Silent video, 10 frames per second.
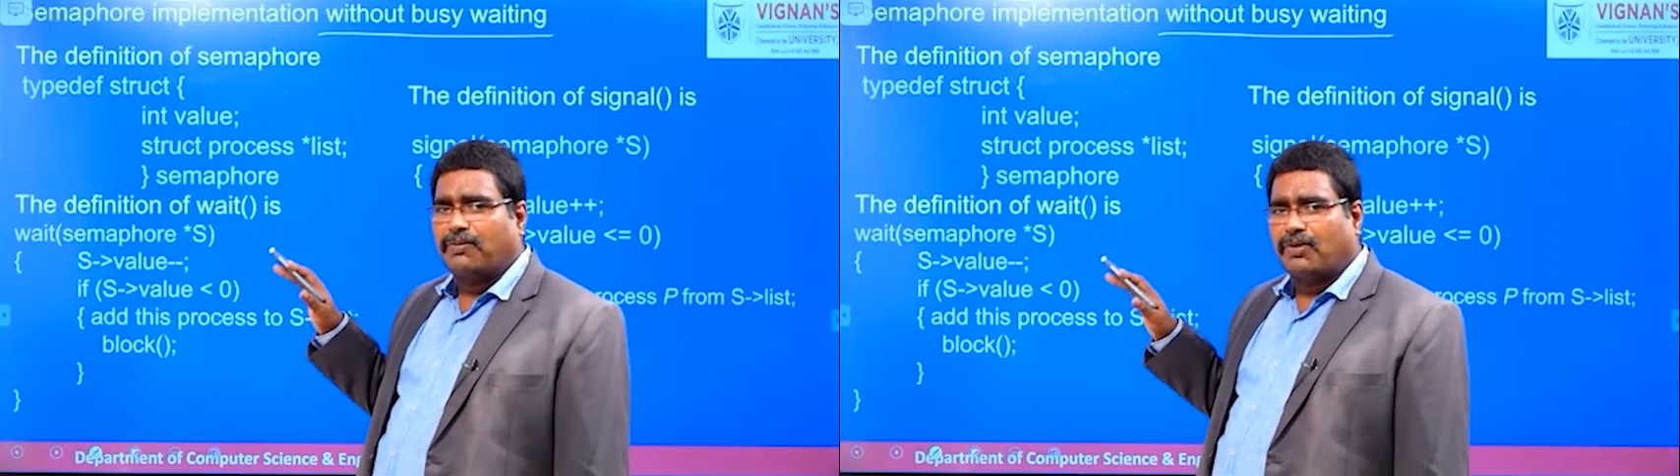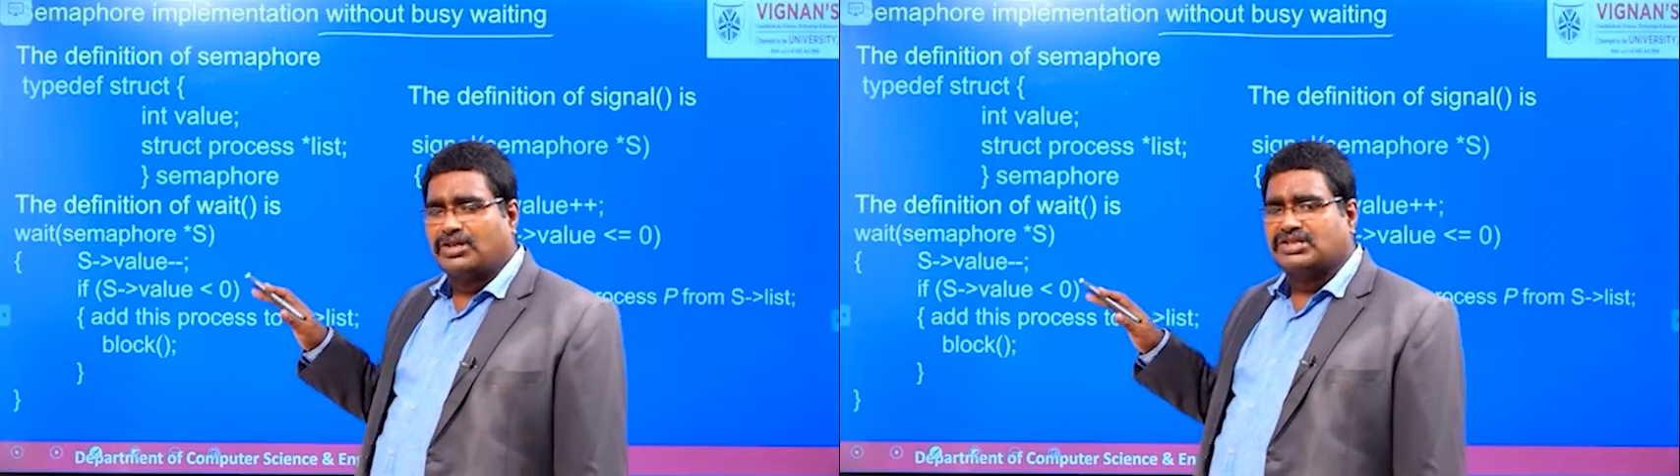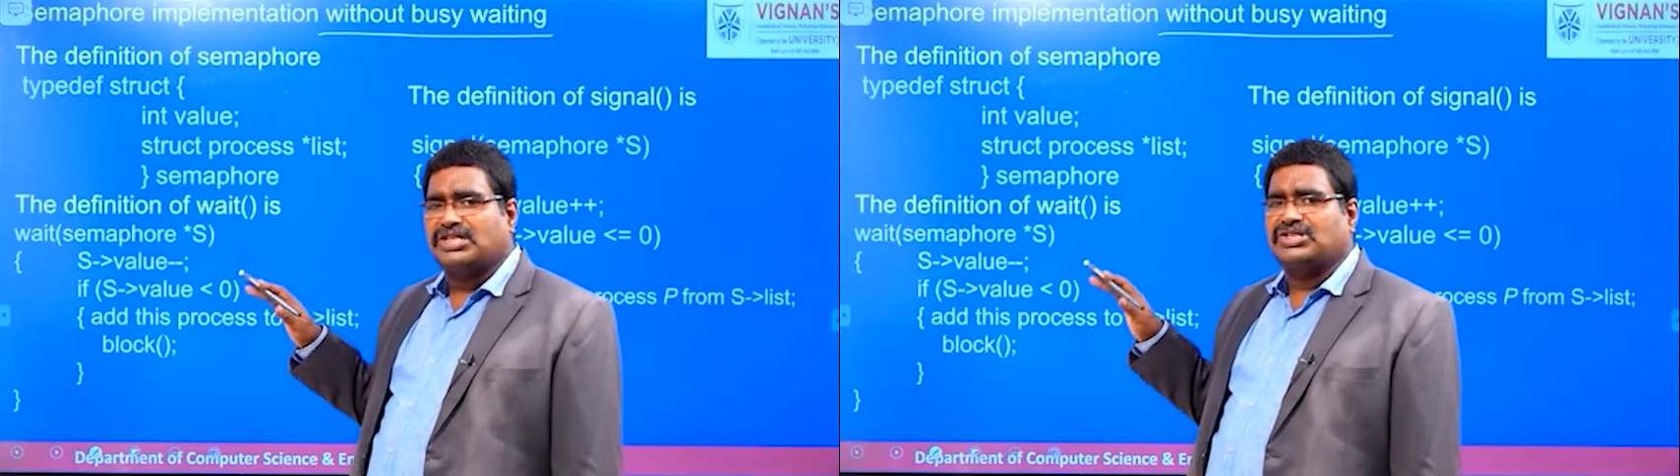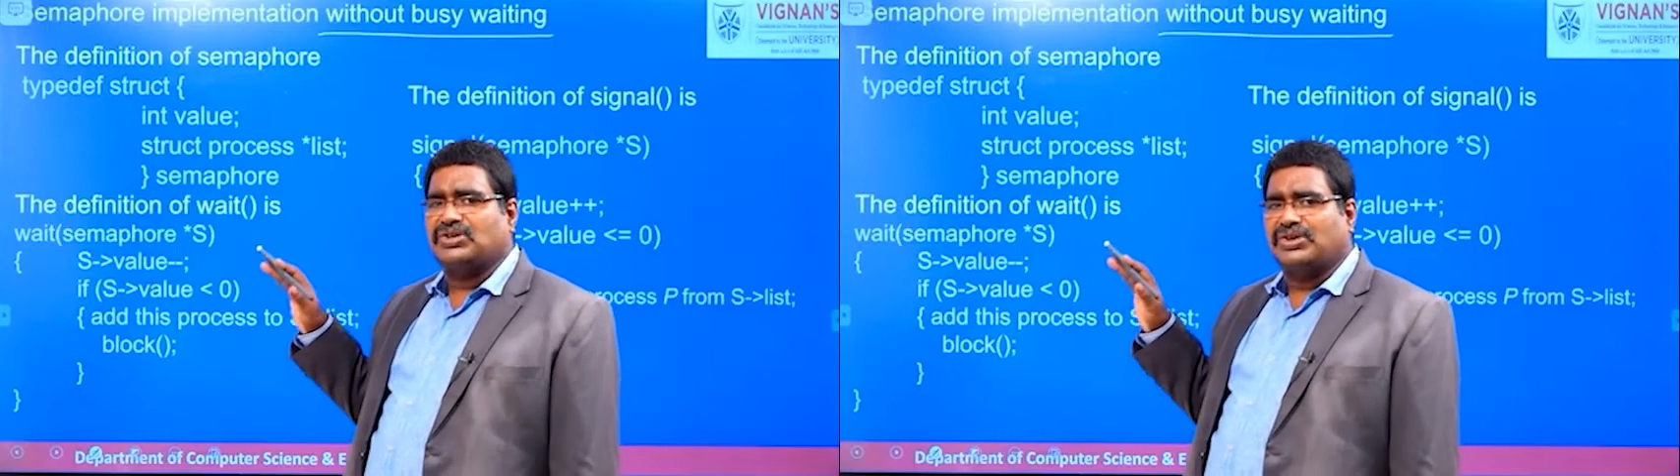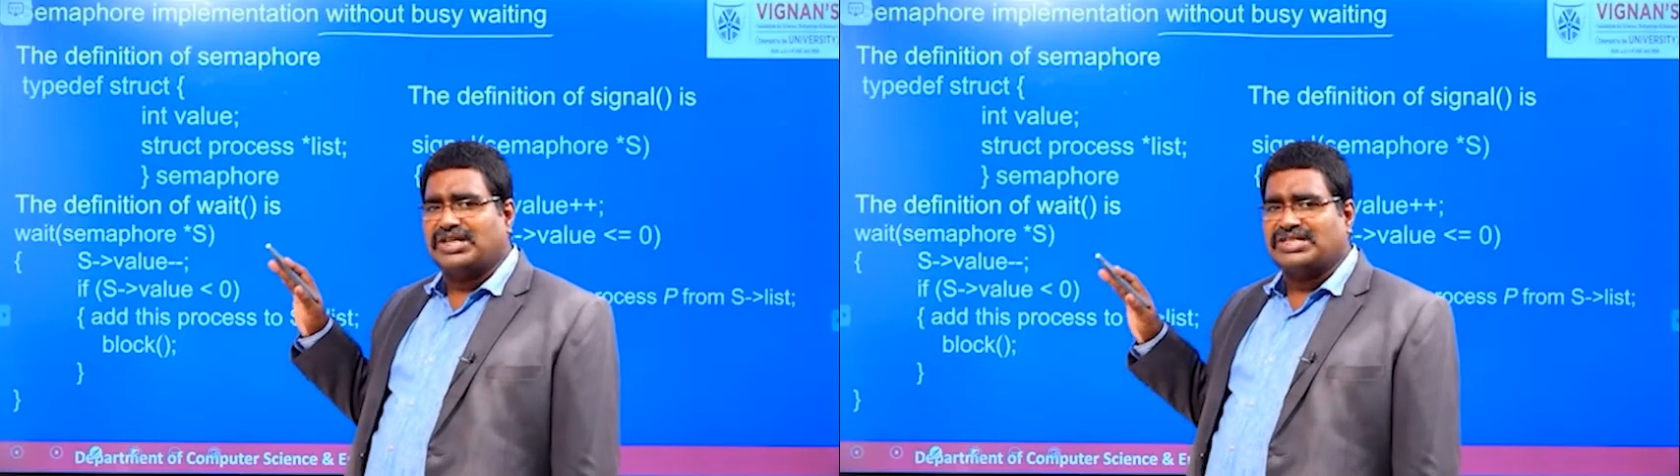process
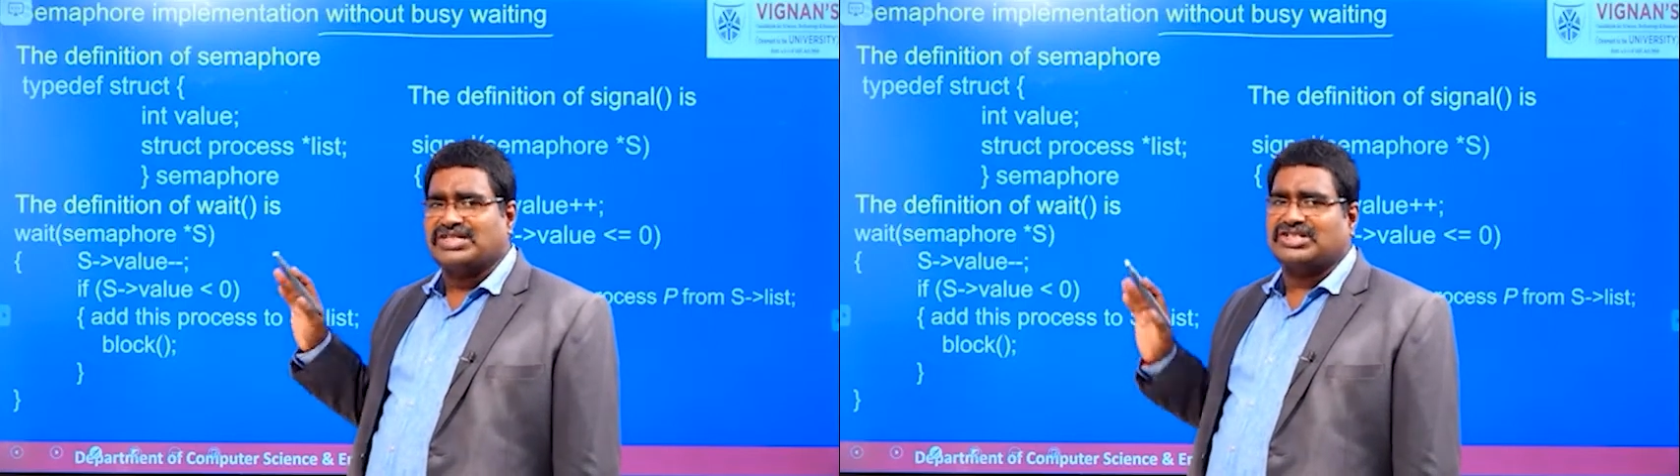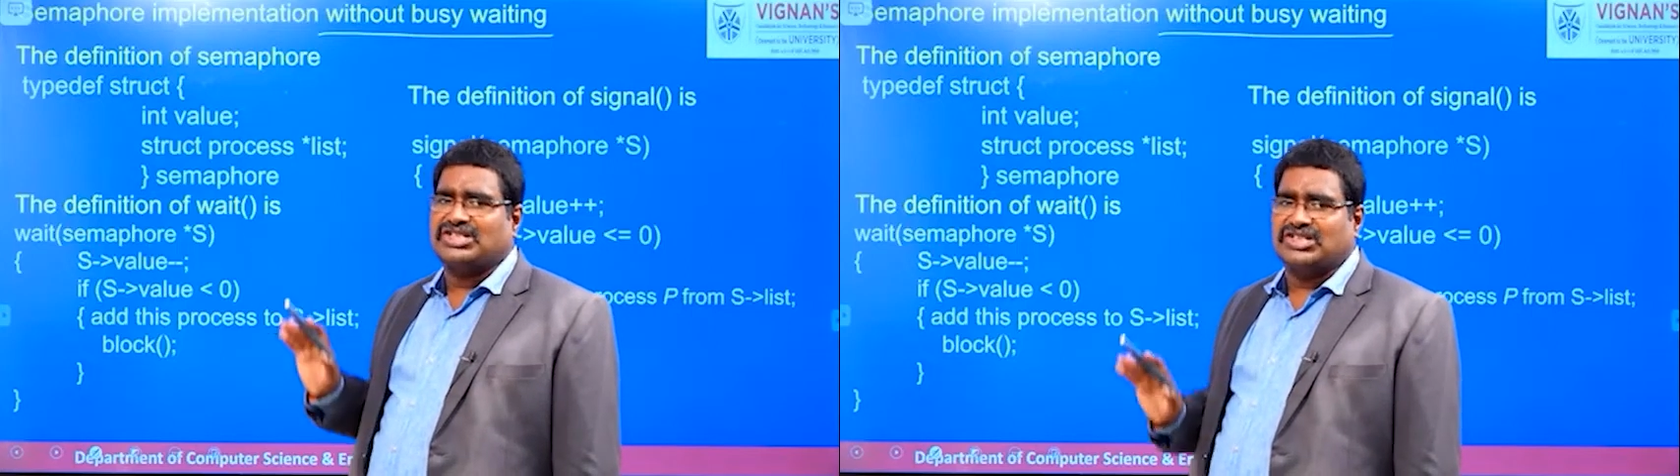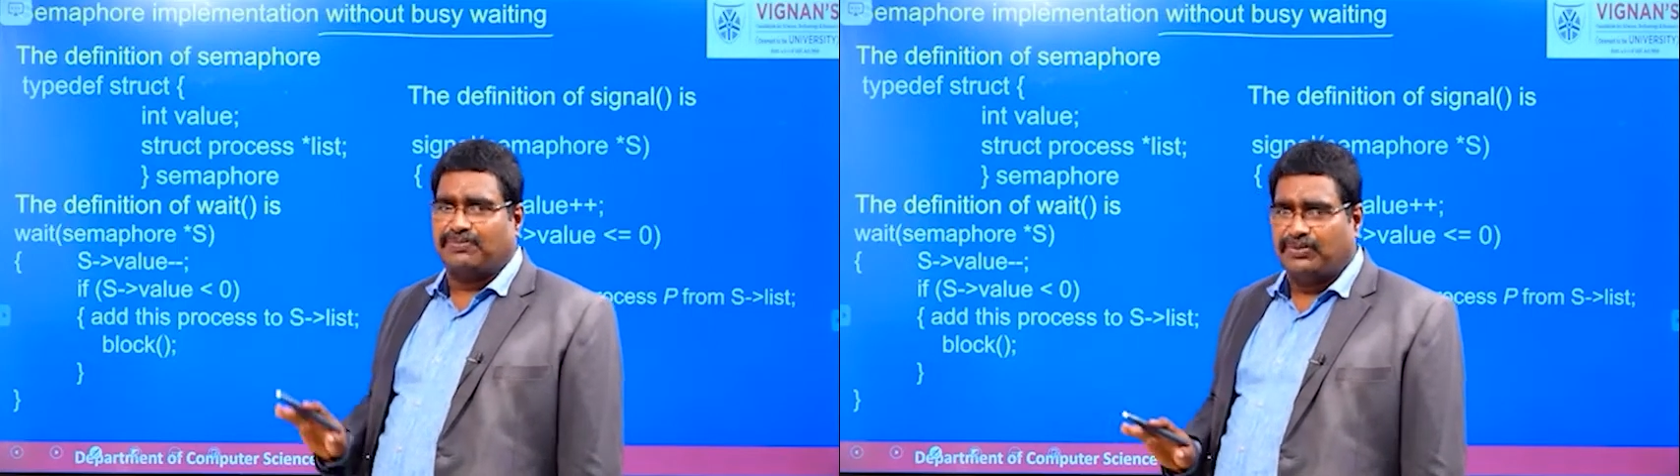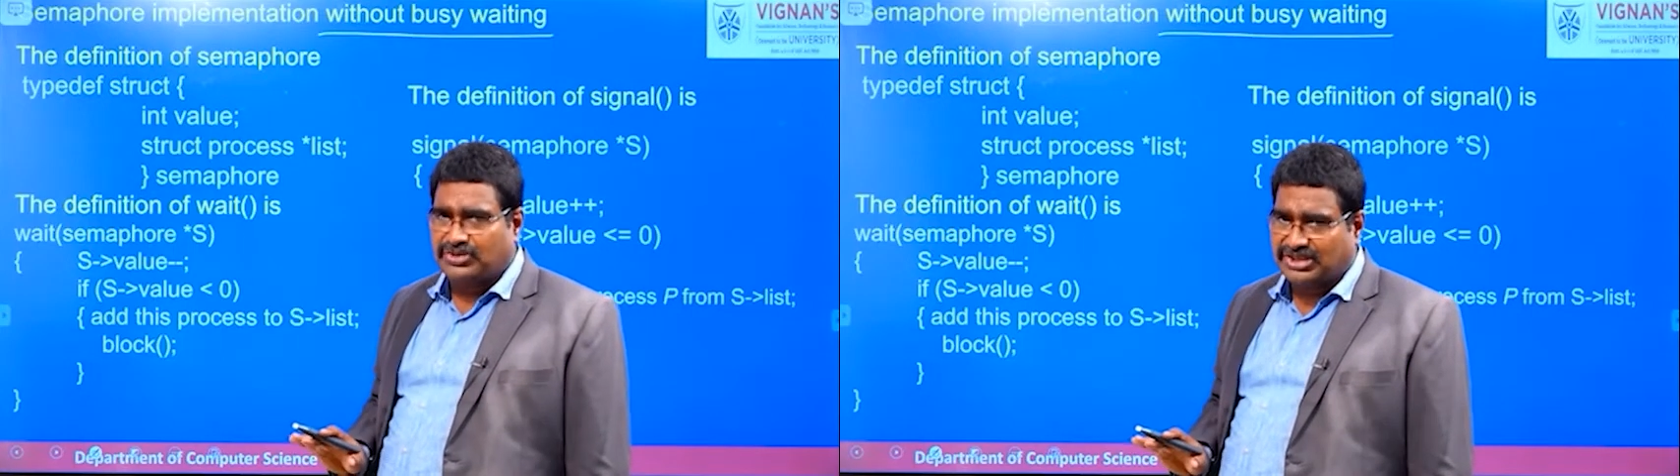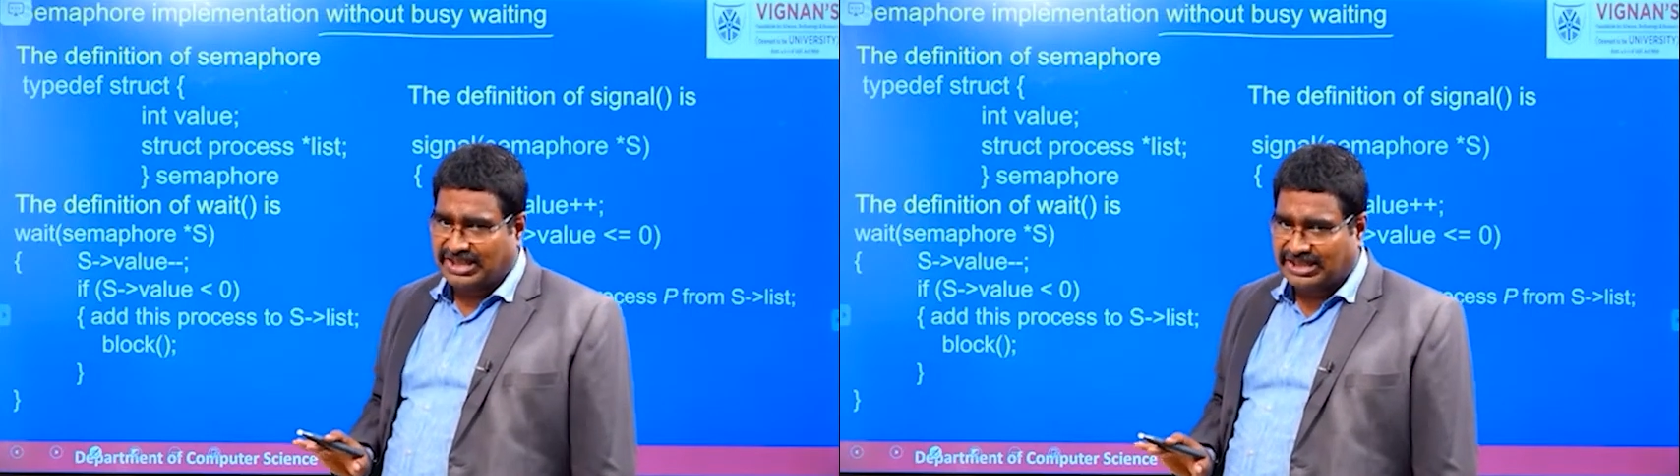utilizes the CPU
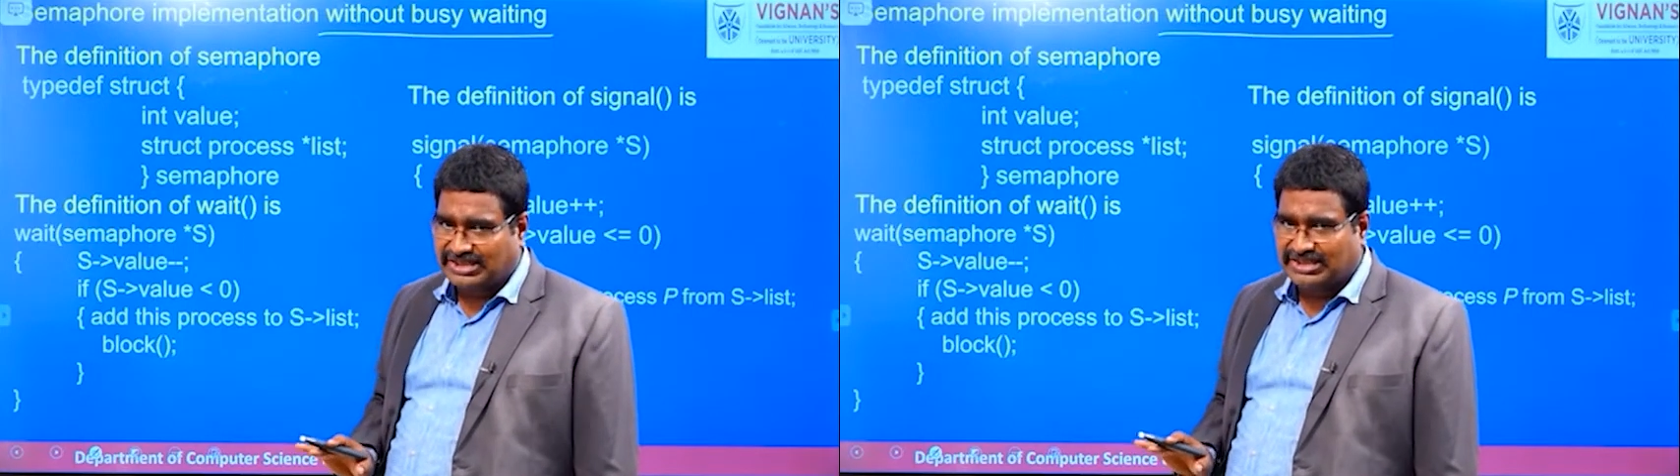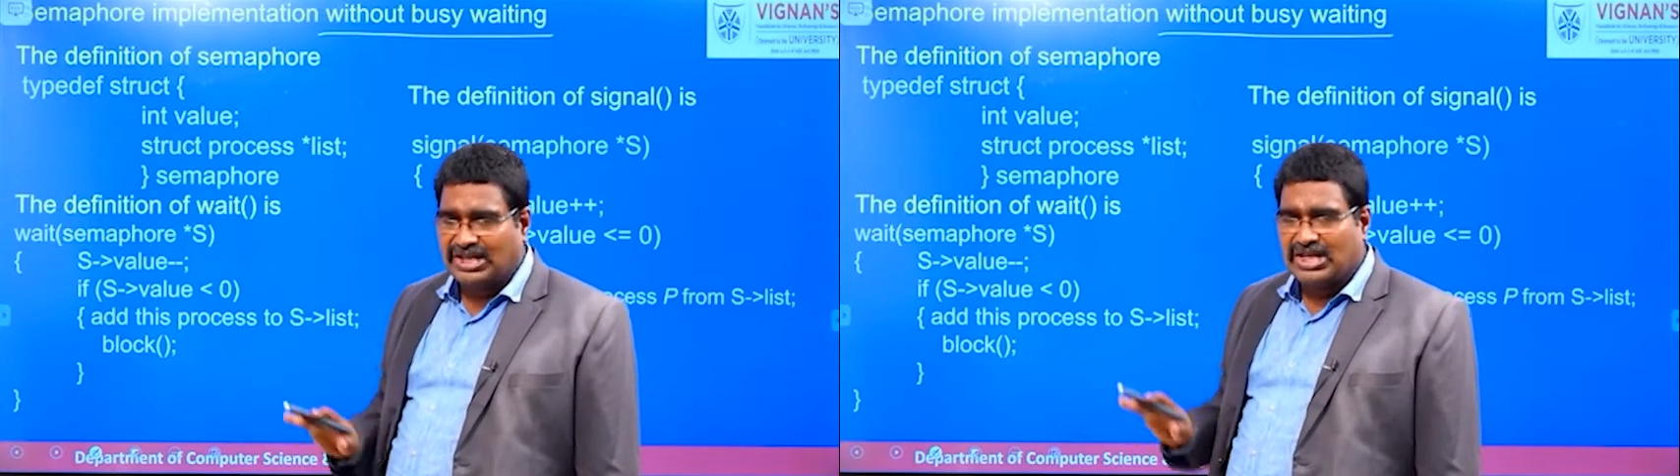cycles.